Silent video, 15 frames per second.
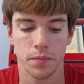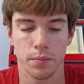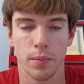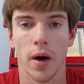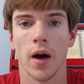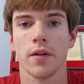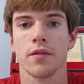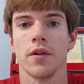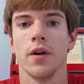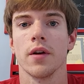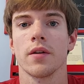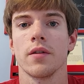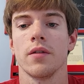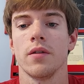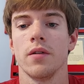
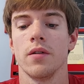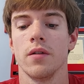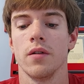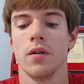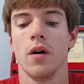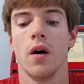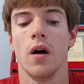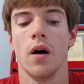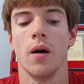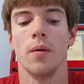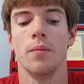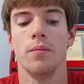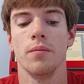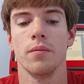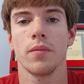Patek
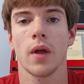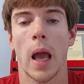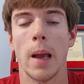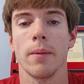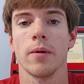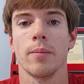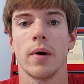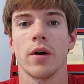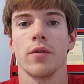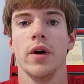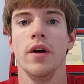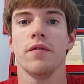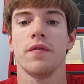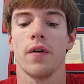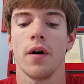came to
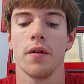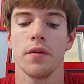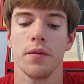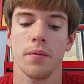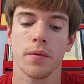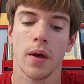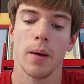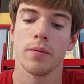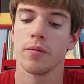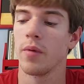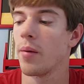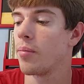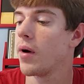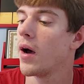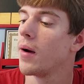
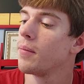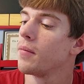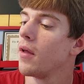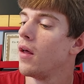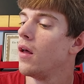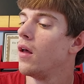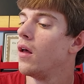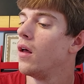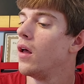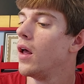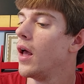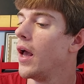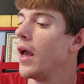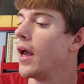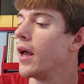my pop,
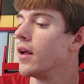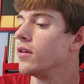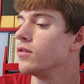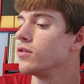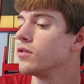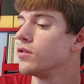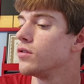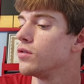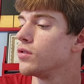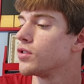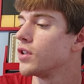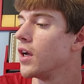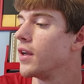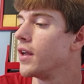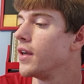and
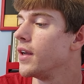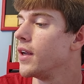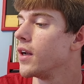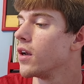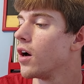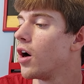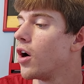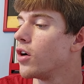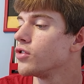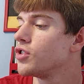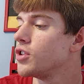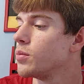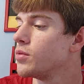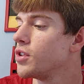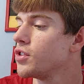said he needed a
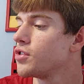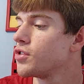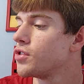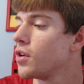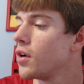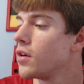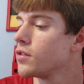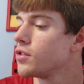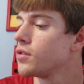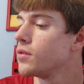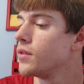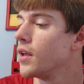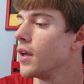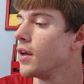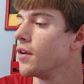hardship discharge,
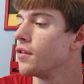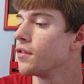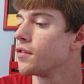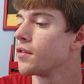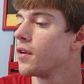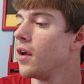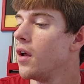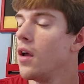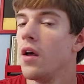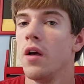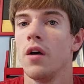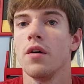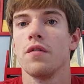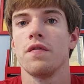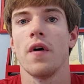that his
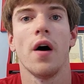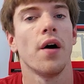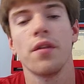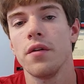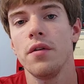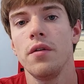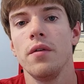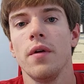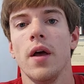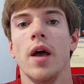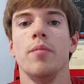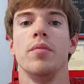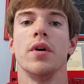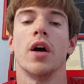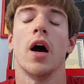father
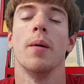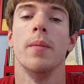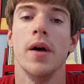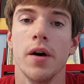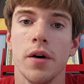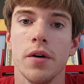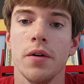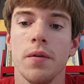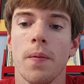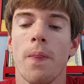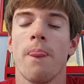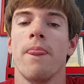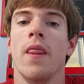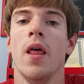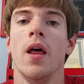had become ill,
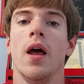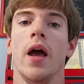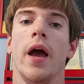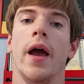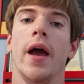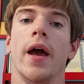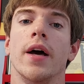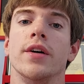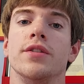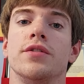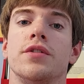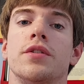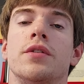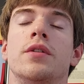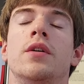
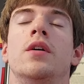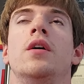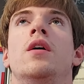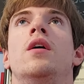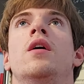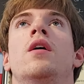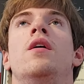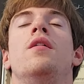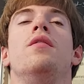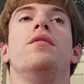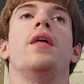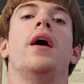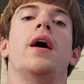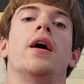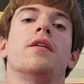and
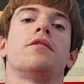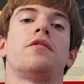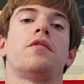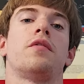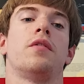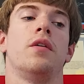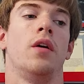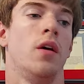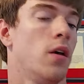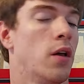that